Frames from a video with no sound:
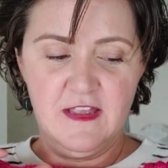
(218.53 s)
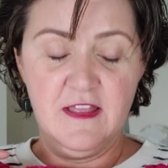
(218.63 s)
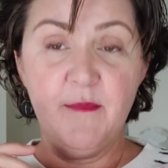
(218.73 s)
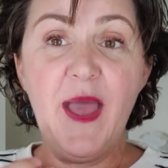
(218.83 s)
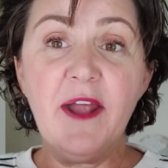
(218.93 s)

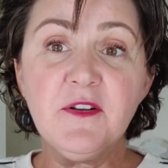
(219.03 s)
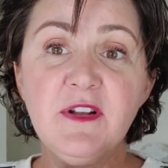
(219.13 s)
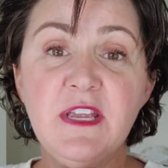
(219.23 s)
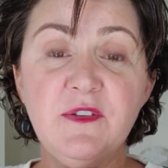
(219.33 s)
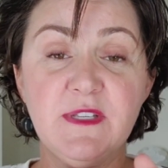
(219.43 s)
in the
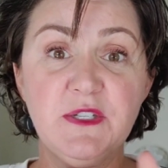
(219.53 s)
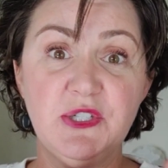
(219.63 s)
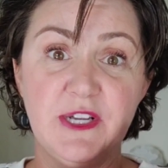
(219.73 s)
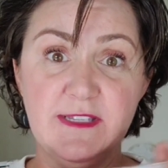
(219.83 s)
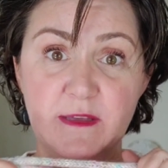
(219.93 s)
pattern, he uses
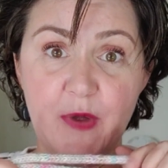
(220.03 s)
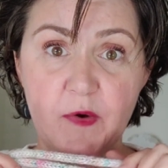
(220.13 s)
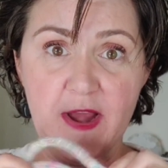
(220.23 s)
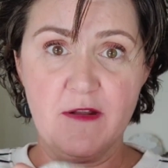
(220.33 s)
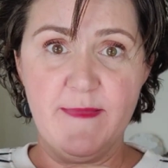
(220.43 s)
just the
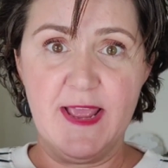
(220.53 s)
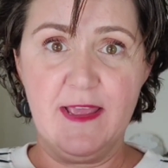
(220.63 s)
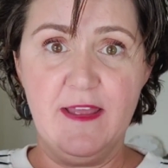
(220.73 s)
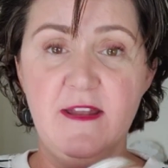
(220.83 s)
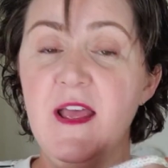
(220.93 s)
mohair to make
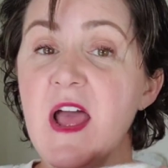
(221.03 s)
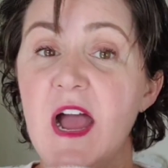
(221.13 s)
it.